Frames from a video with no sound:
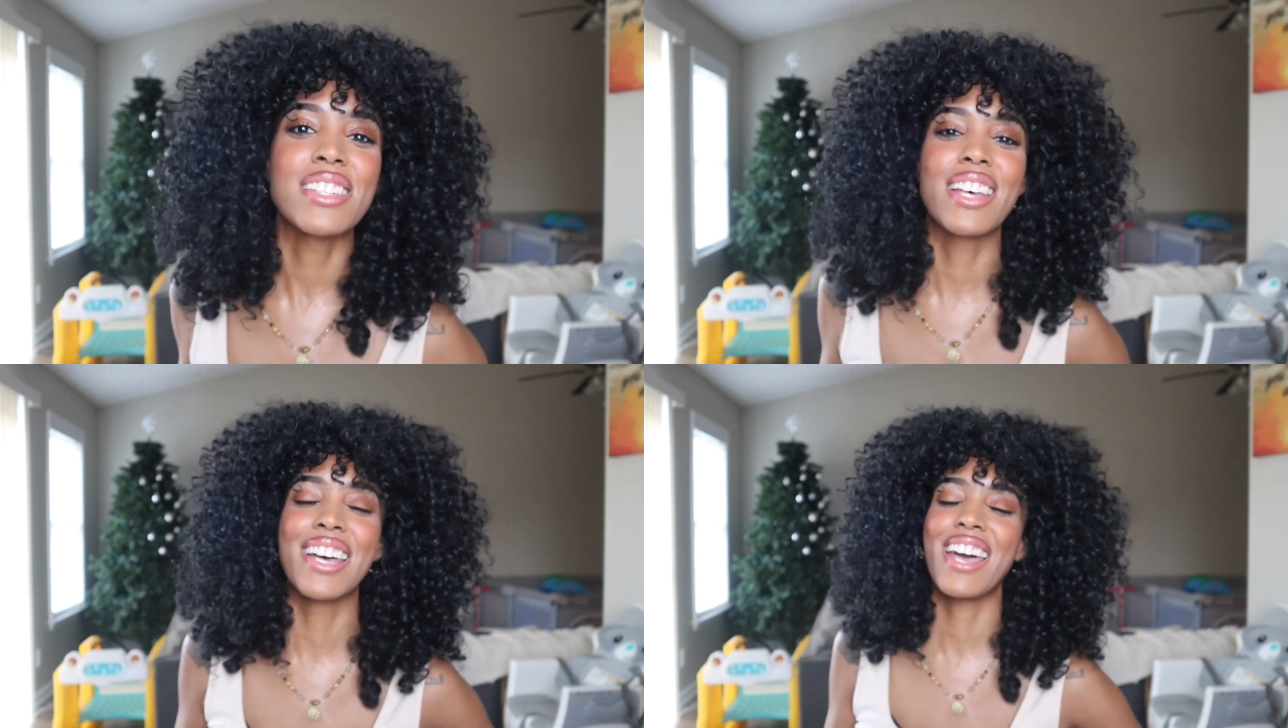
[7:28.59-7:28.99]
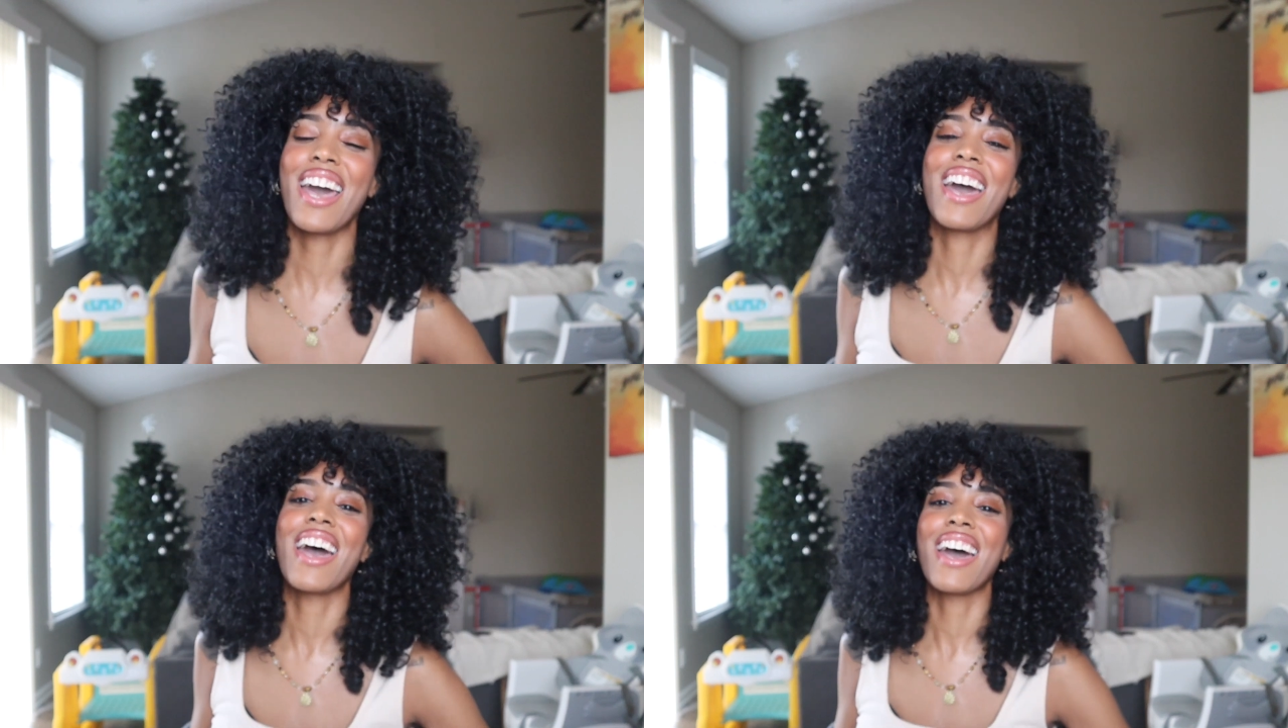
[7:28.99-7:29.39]

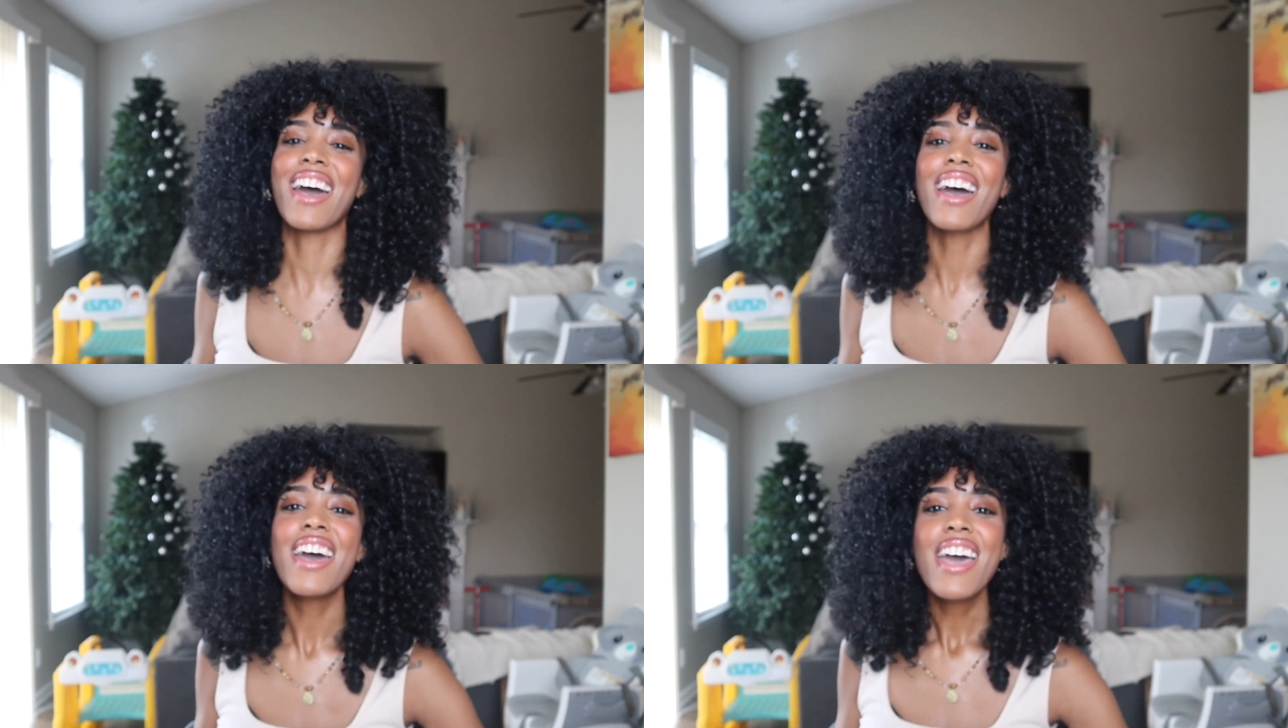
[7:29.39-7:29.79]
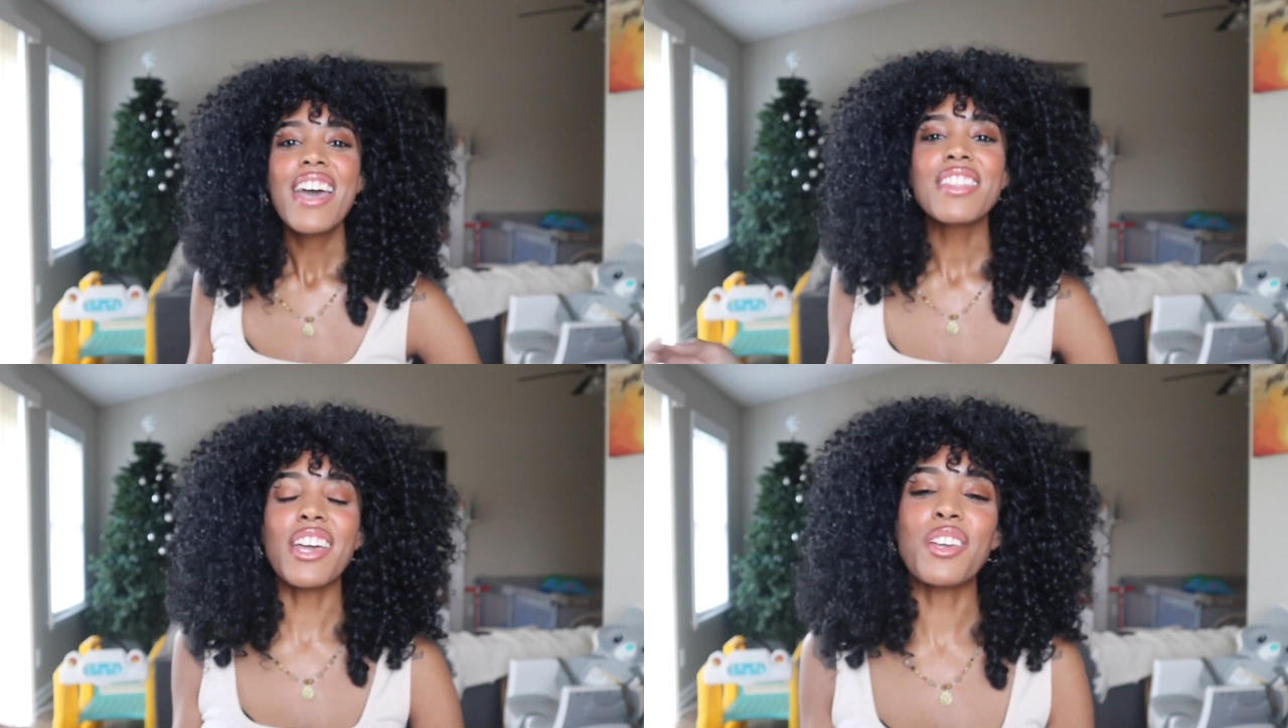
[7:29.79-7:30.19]

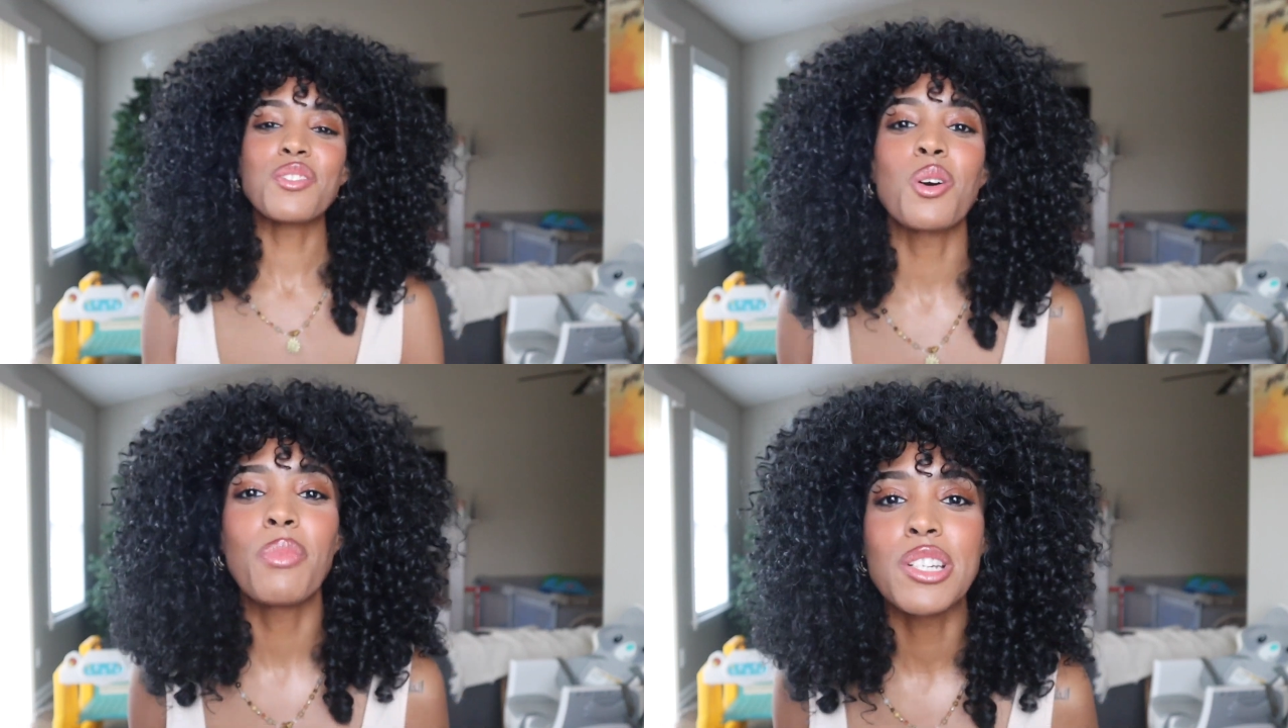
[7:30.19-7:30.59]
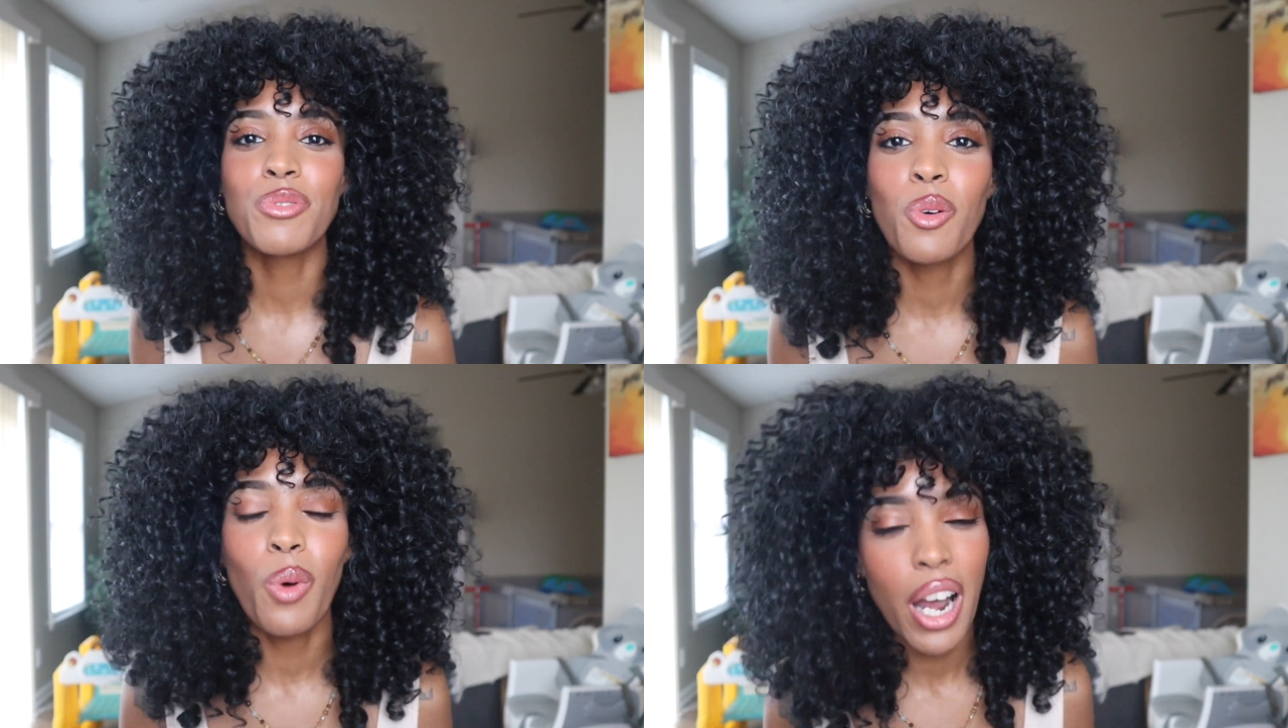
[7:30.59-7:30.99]
Thank you so much
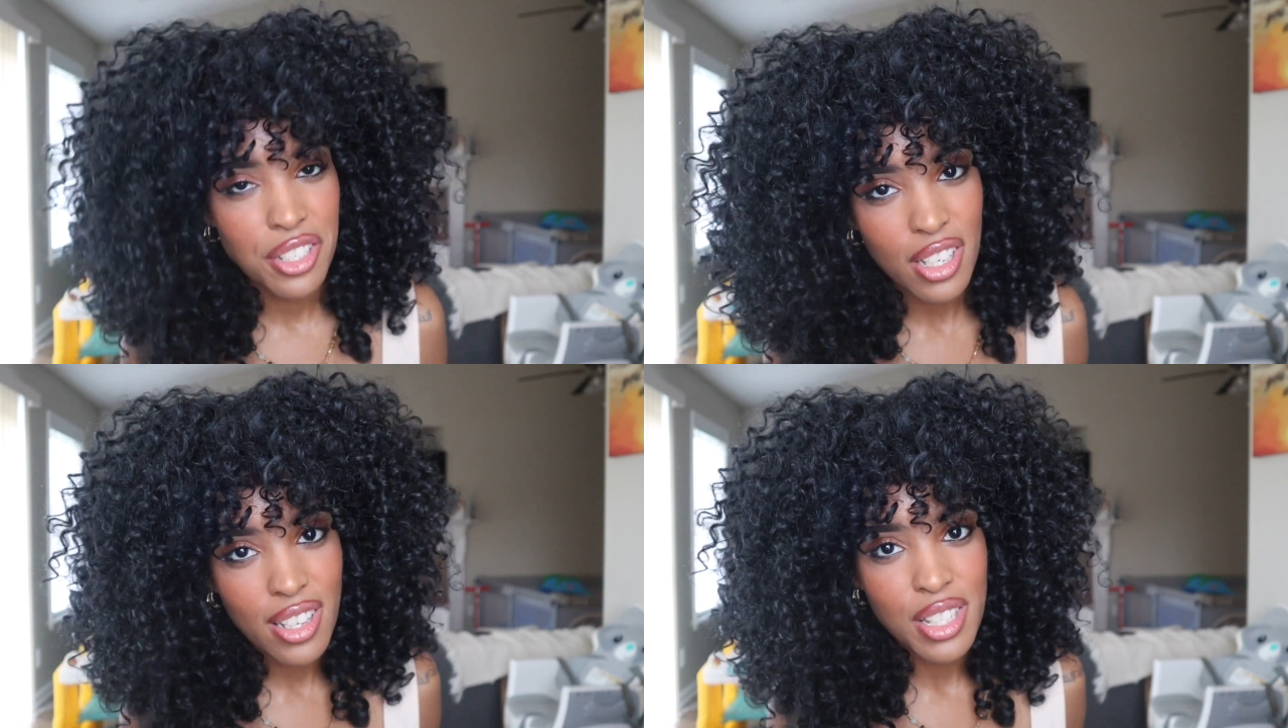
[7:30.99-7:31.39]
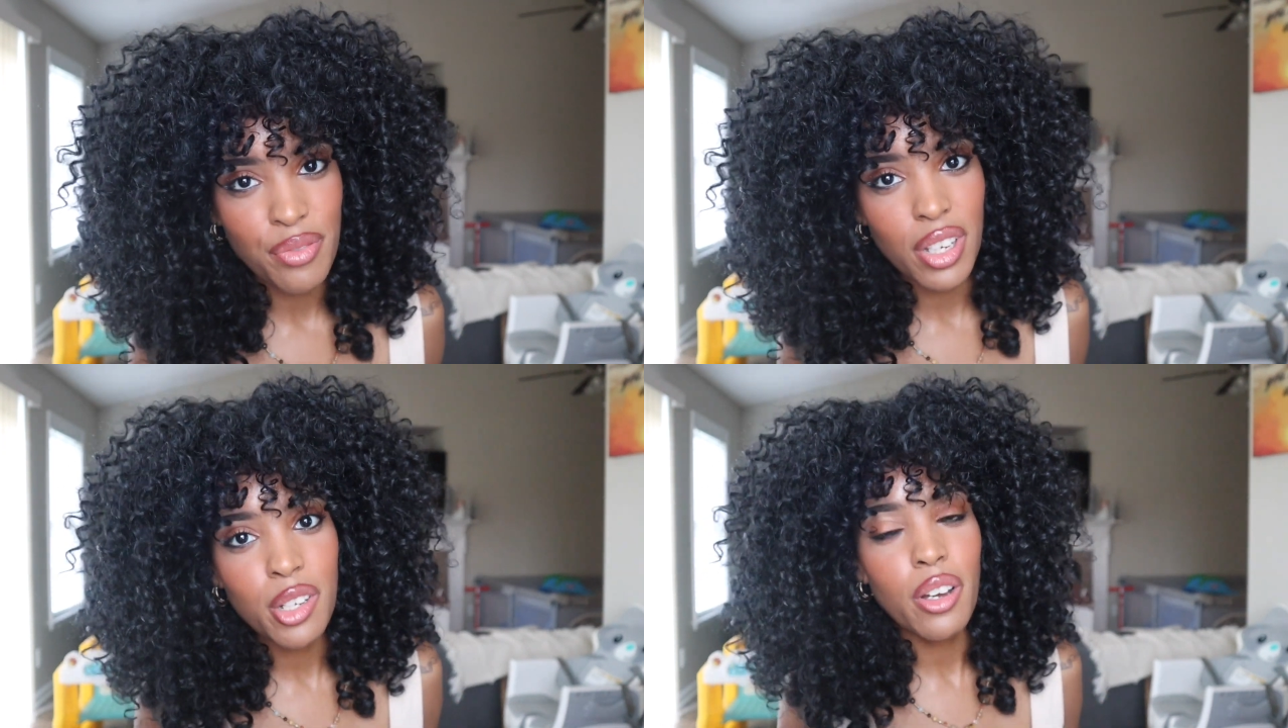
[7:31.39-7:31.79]
for watching this
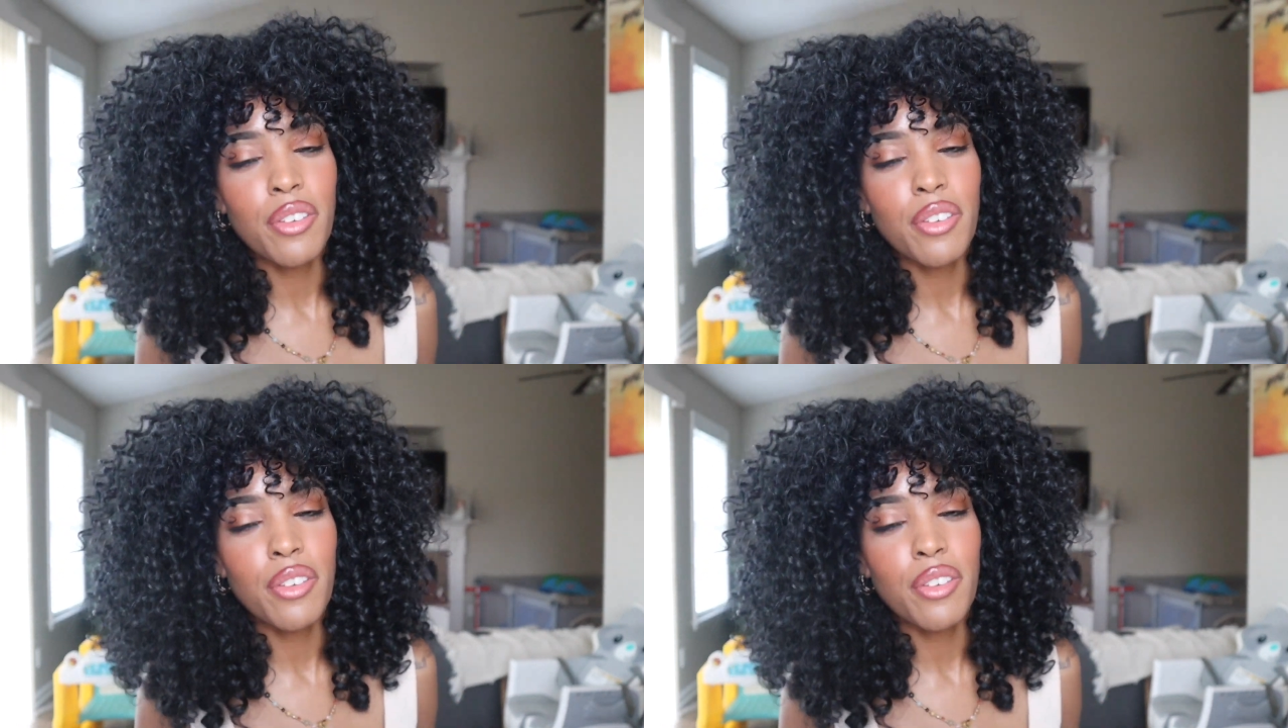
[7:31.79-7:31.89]
video.